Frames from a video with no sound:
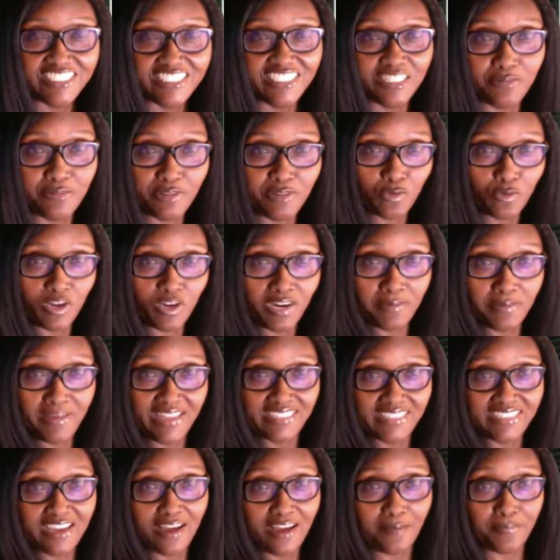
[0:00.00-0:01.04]
to be one of my
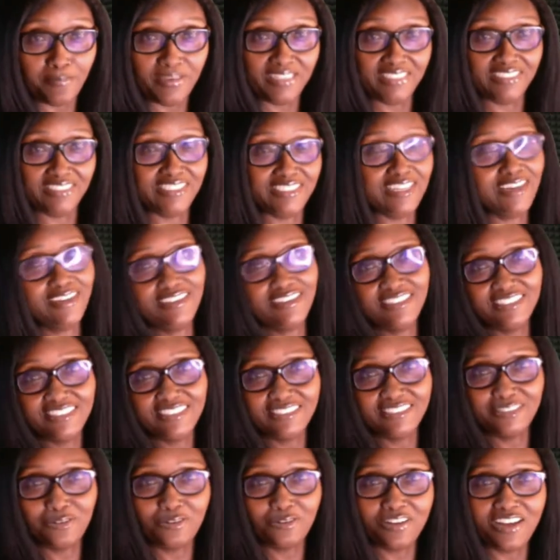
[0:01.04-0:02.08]
topics
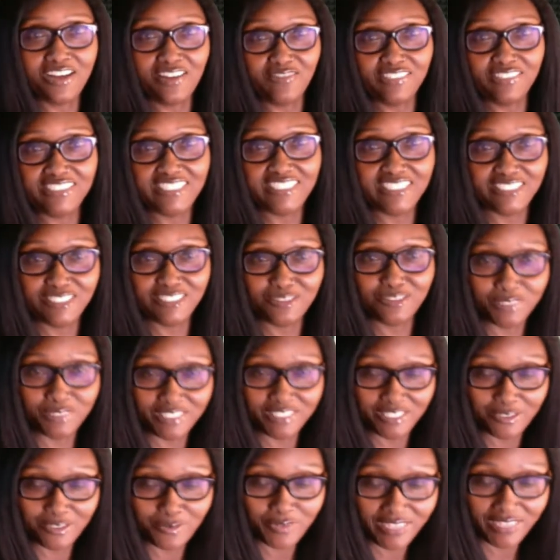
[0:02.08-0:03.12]
on Conversations with the
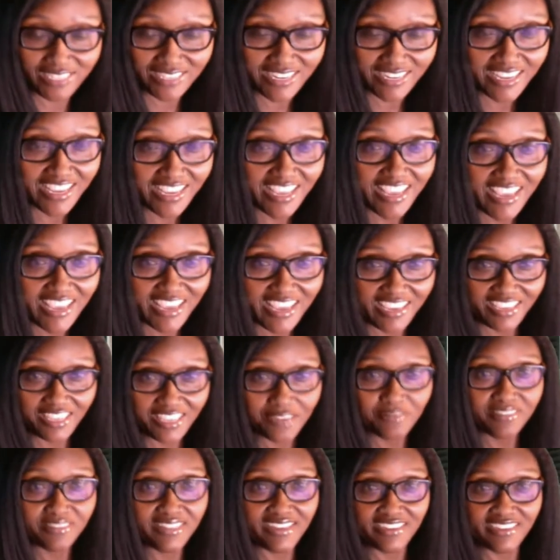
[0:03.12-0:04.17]
Queen. And he
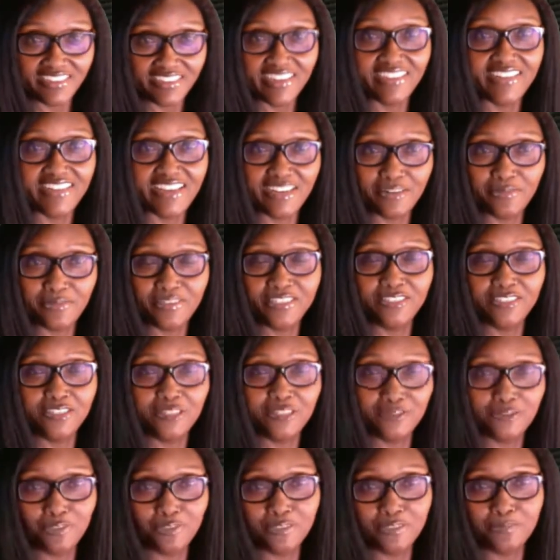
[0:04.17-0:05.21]
was like, yeah, that'd be a good
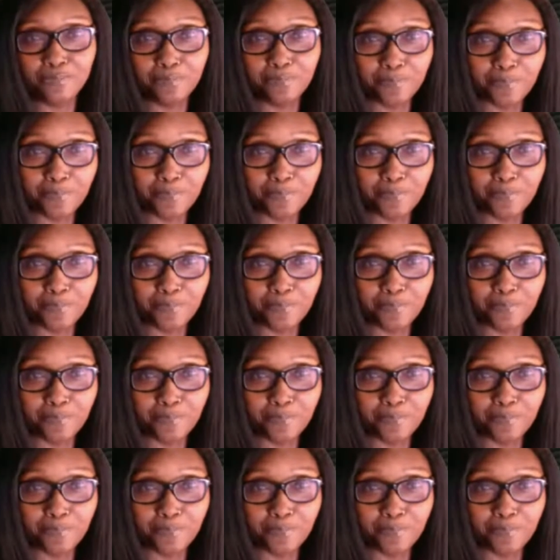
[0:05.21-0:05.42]
one.